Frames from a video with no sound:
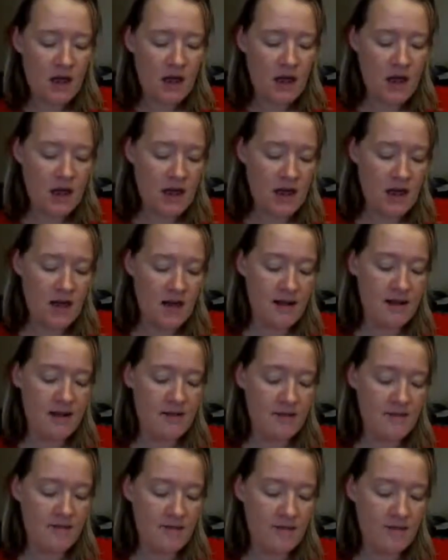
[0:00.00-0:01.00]

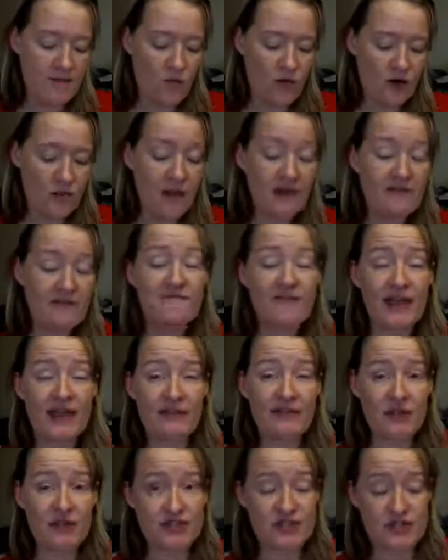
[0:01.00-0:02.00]
One of my
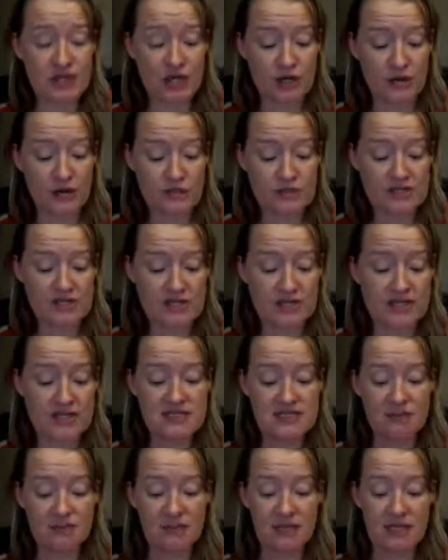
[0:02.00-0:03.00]
favorite stones is
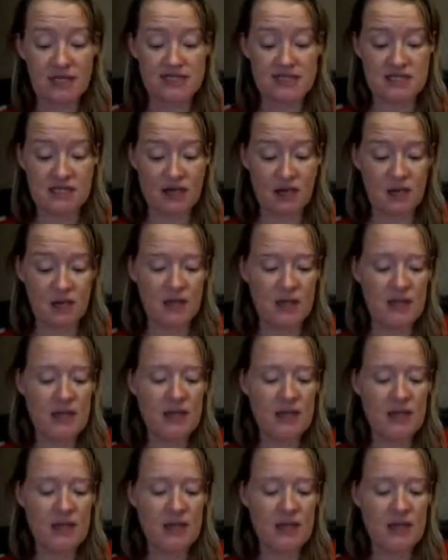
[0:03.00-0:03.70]
the bloodstone.